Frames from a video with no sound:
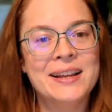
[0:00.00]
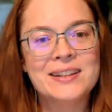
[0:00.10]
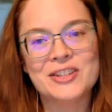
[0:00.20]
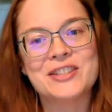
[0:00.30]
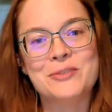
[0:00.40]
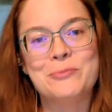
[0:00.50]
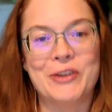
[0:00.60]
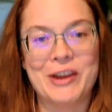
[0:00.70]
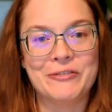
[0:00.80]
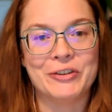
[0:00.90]
just super
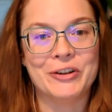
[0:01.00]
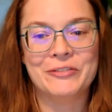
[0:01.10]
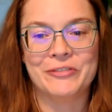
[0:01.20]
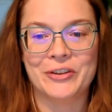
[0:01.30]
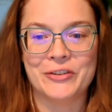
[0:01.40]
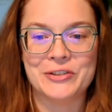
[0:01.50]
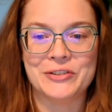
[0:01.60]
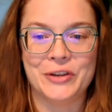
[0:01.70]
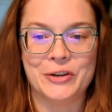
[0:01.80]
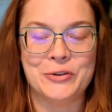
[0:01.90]
grateful for those
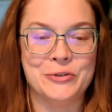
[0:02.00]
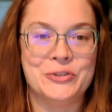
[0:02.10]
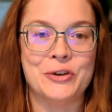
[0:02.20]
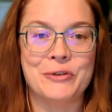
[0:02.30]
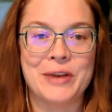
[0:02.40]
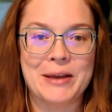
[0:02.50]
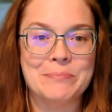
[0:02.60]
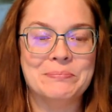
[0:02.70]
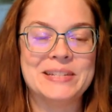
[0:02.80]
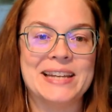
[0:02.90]
of you who showed up
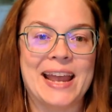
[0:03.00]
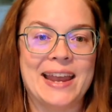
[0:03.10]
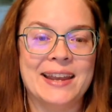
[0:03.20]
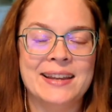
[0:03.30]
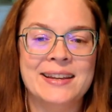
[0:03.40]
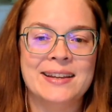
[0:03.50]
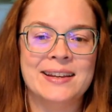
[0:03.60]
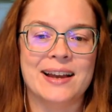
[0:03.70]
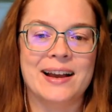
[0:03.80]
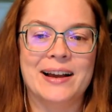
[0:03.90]
today.
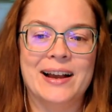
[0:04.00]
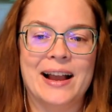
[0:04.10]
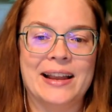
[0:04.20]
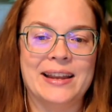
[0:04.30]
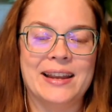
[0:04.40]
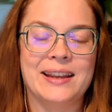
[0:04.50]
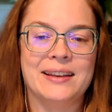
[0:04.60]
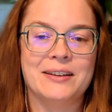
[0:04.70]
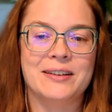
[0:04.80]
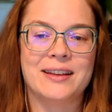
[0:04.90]
I
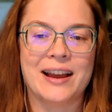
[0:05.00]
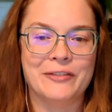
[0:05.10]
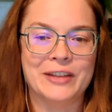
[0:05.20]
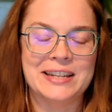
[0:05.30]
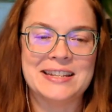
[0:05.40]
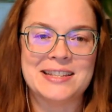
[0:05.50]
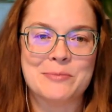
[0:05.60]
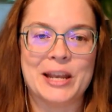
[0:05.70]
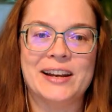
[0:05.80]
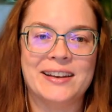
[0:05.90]
kind of
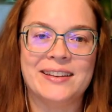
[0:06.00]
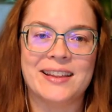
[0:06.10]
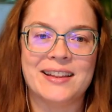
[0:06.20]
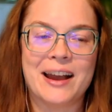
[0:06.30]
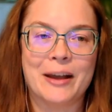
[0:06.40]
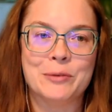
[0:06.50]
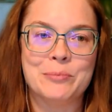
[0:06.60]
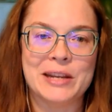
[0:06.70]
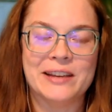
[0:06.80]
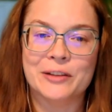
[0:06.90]
anticipated that I would
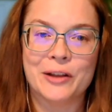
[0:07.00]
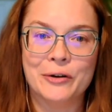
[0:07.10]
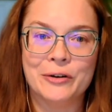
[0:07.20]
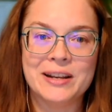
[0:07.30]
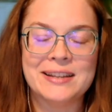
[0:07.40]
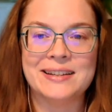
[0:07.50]
be alone.